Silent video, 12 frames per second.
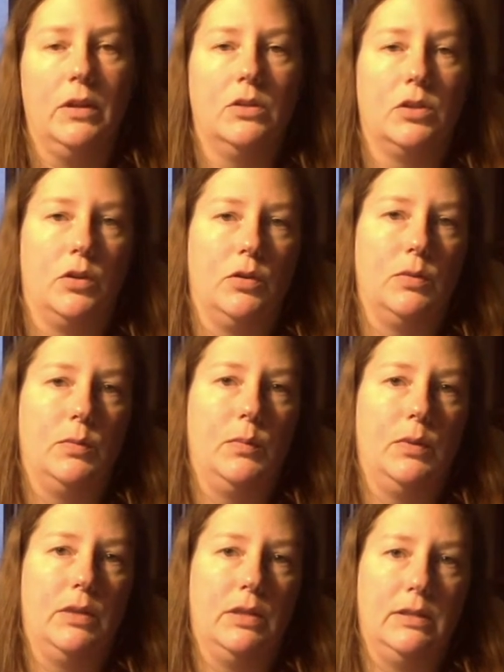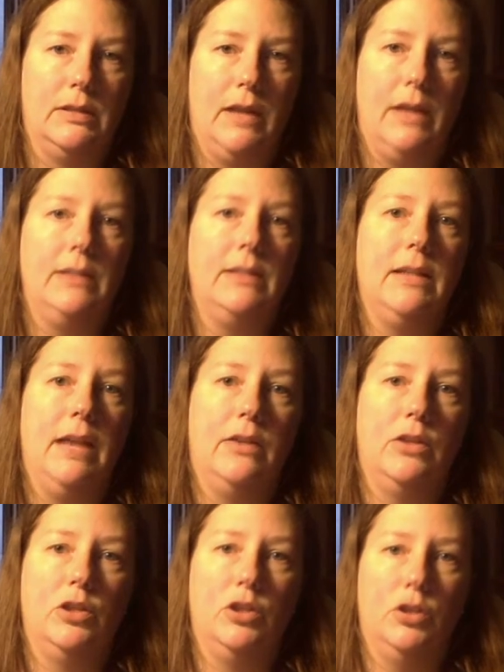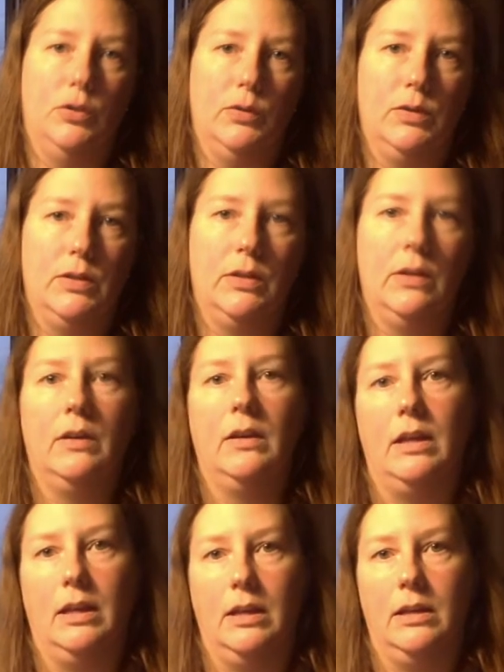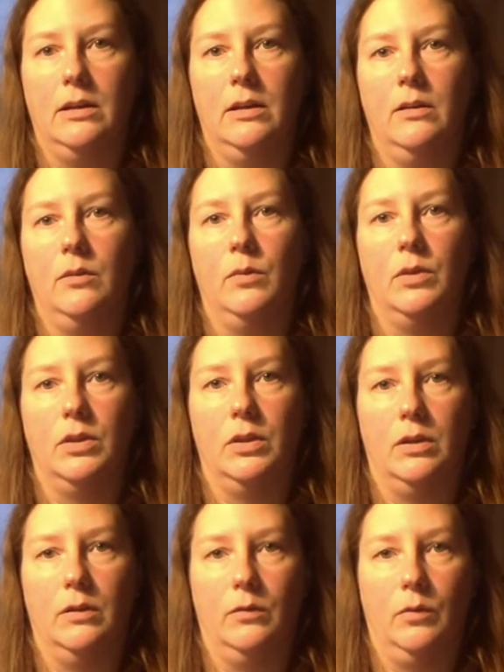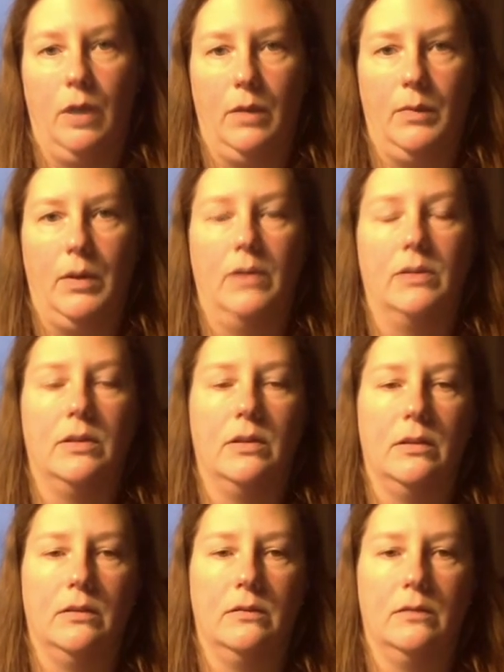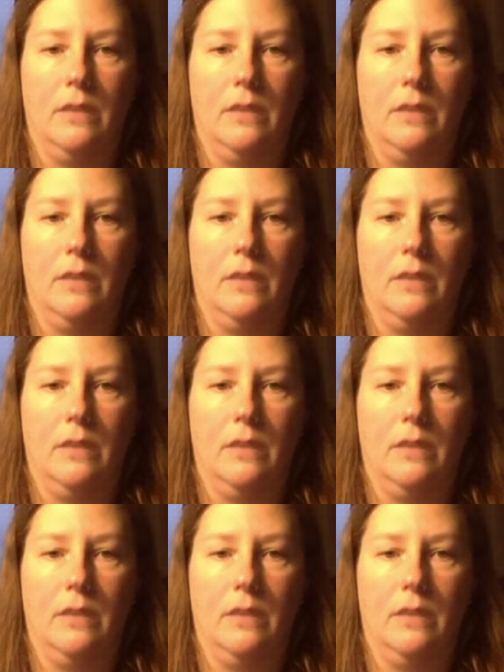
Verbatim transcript: So you'll put the zest and the juice in with the cranberries and the,